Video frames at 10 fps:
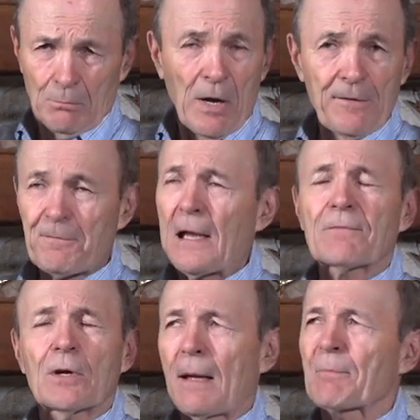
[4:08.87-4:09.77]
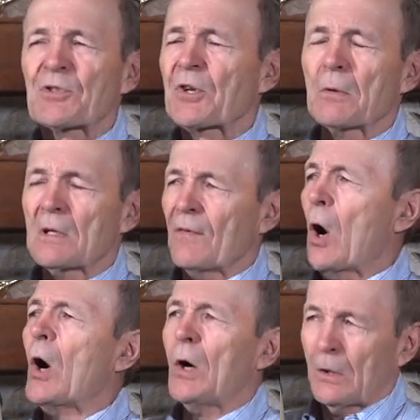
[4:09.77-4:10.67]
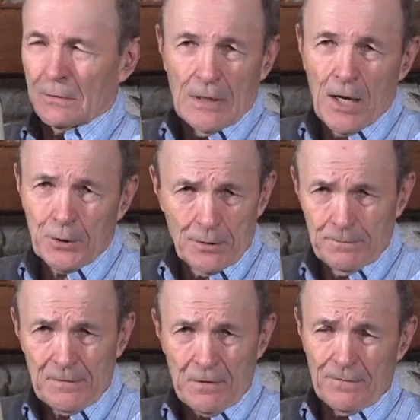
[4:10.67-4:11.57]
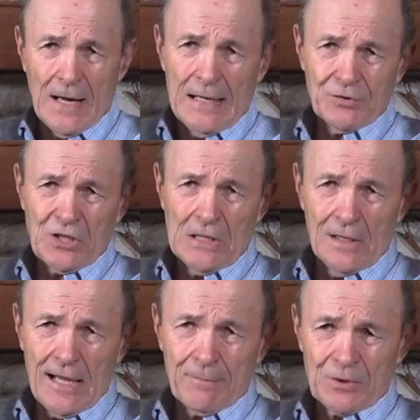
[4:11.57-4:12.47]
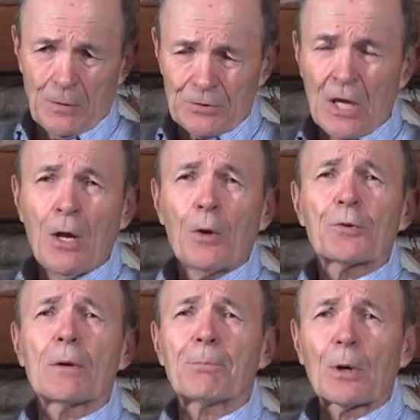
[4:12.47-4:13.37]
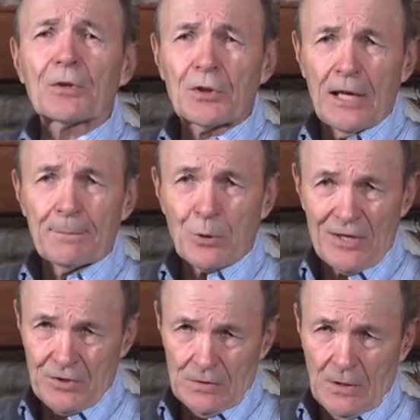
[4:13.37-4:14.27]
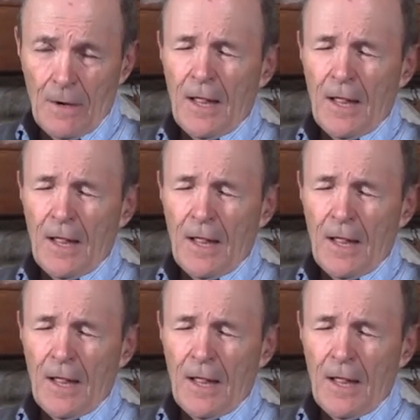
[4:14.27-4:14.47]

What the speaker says: My favorite episode of all 155 Sea Hunt episodes, The Birthday Present.